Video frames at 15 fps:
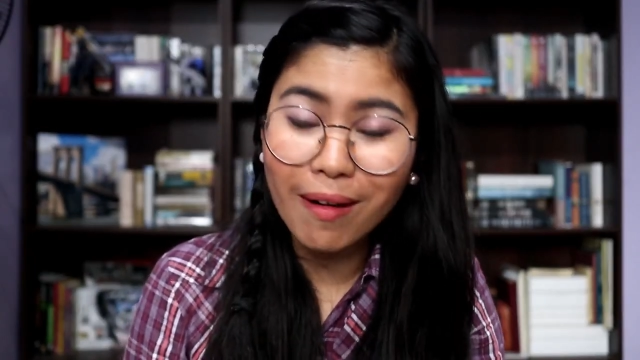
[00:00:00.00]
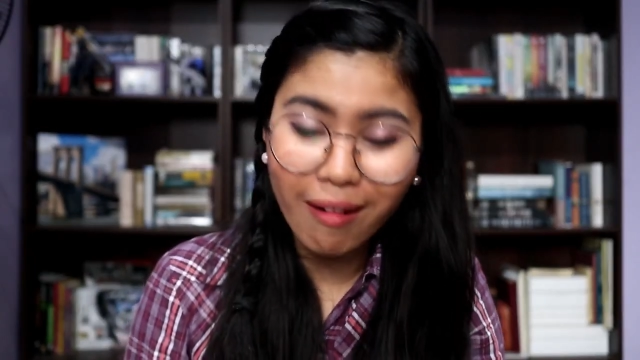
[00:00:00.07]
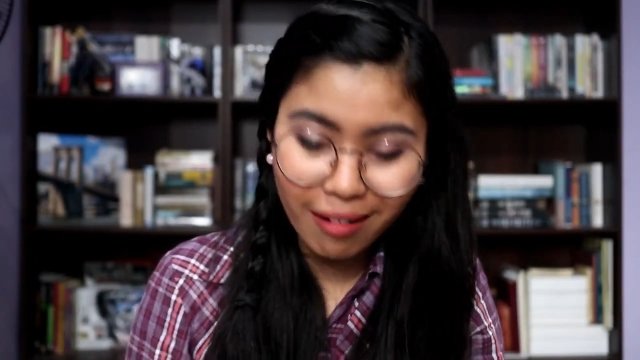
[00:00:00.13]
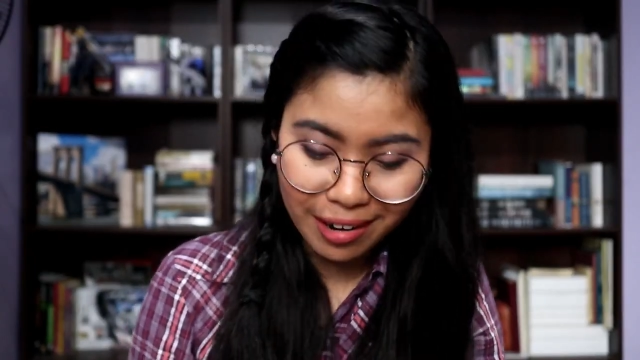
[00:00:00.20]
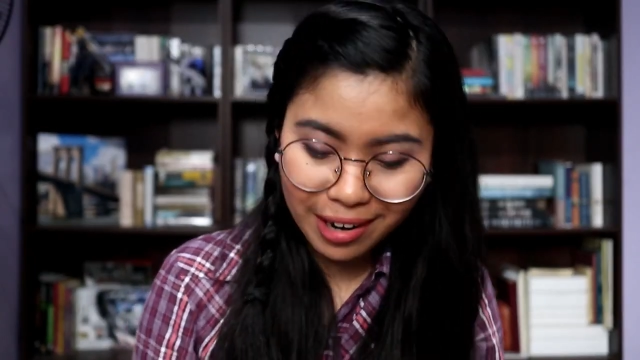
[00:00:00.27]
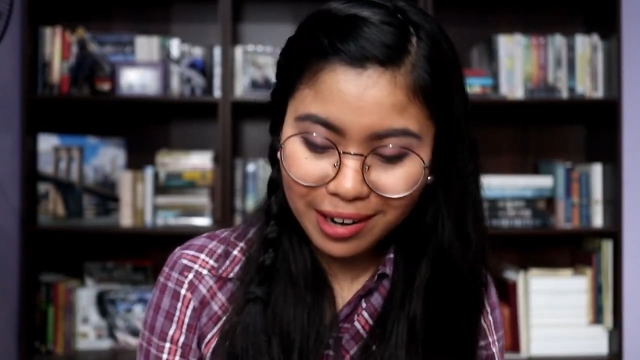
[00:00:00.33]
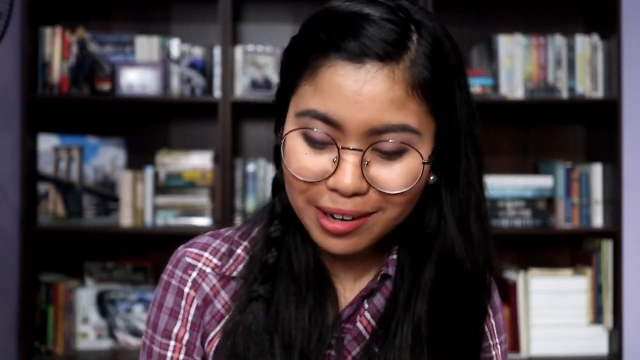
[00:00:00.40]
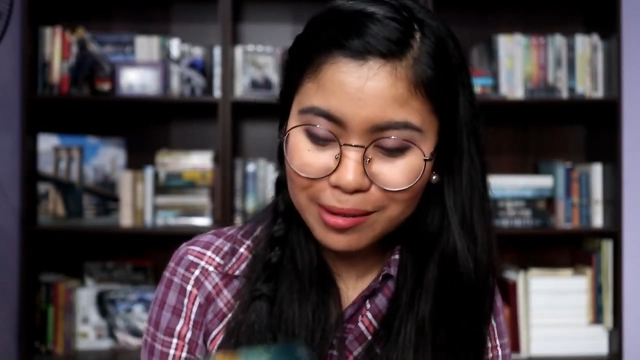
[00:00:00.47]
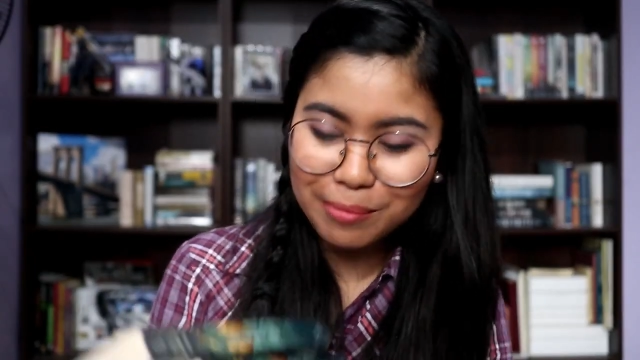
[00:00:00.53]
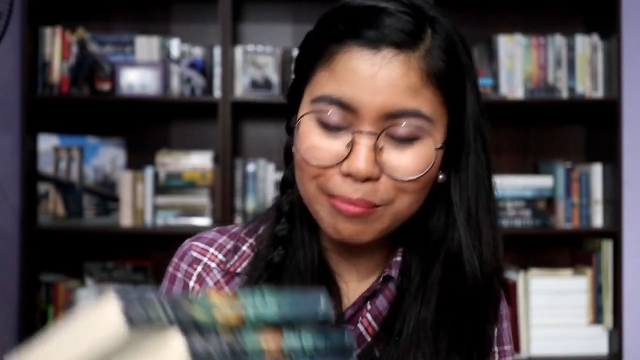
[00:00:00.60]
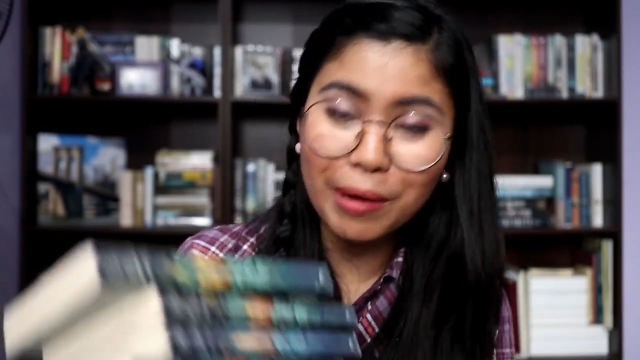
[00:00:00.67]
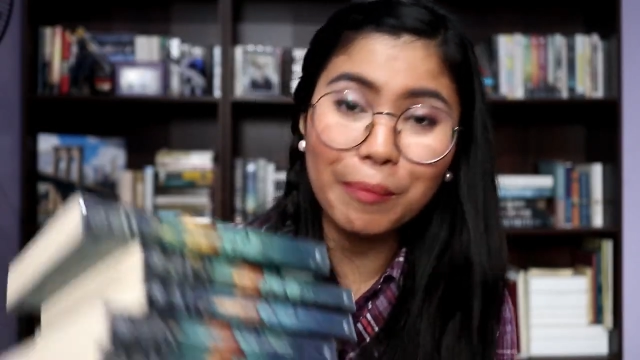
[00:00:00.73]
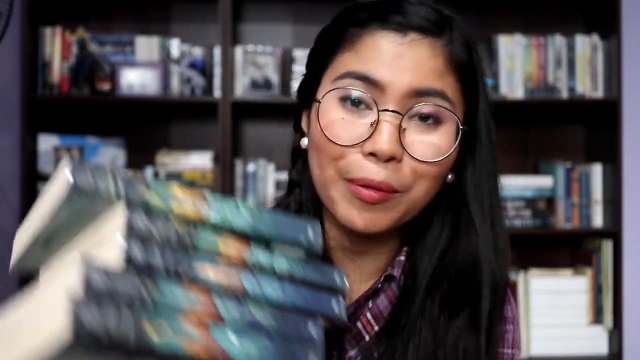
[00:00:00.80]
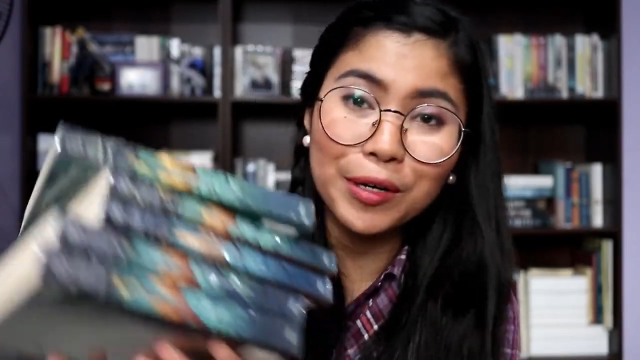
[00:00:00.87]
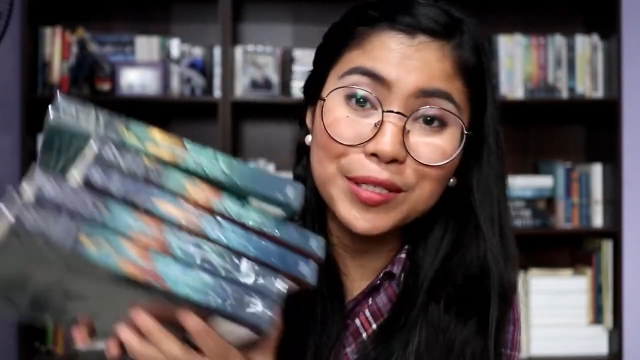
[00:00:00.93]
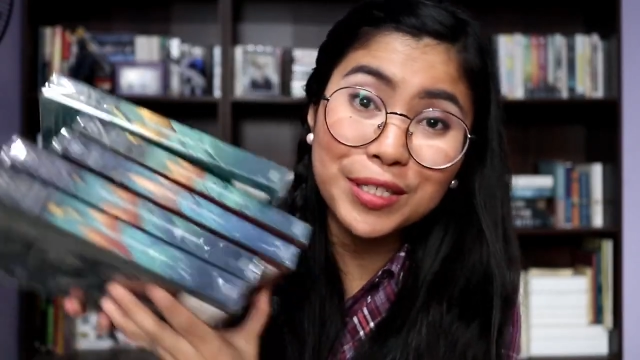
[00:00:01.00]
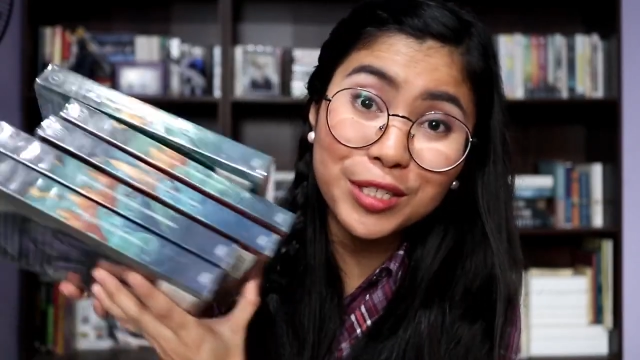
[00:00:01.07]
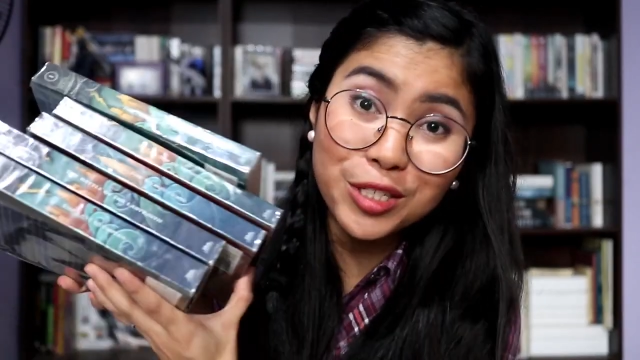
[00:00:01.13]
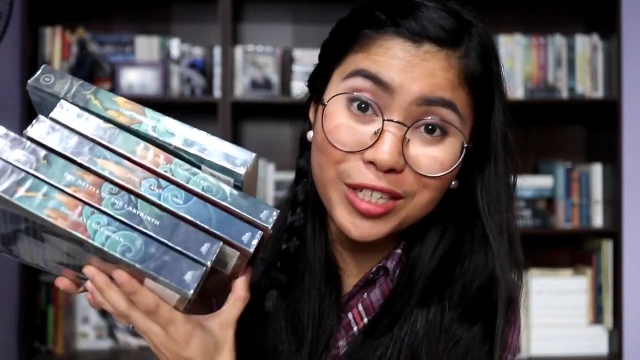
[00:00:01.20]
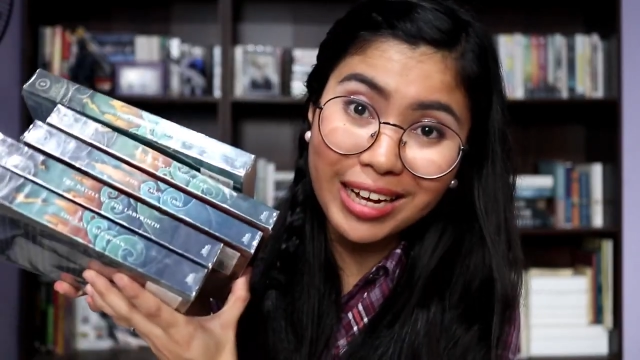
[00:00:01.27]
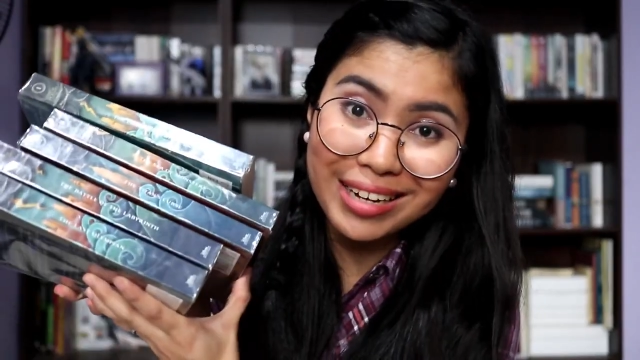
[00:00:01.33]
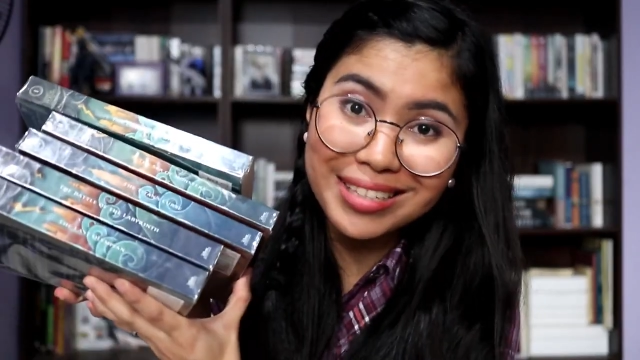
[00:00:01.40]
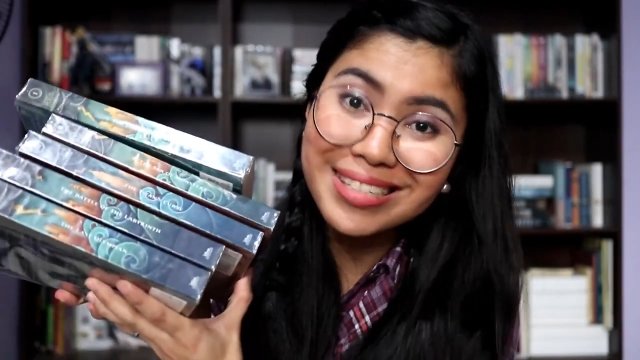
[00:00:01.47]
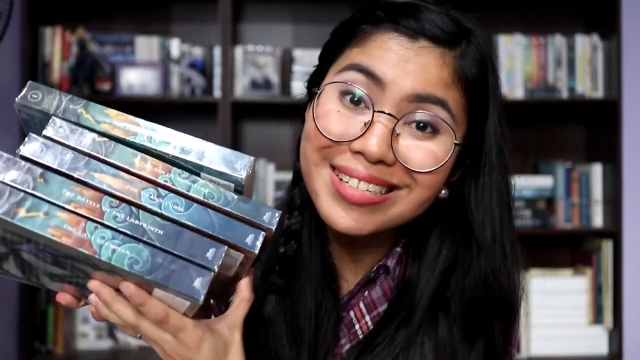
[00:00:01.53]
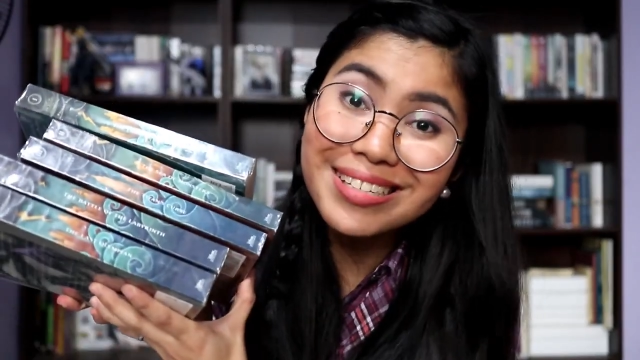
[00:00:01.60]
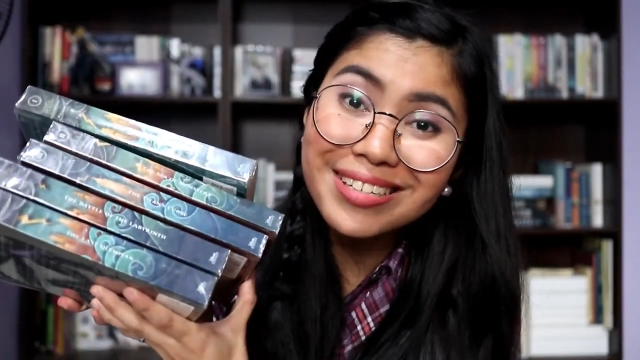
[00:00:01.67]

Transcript: are my Percy Jackson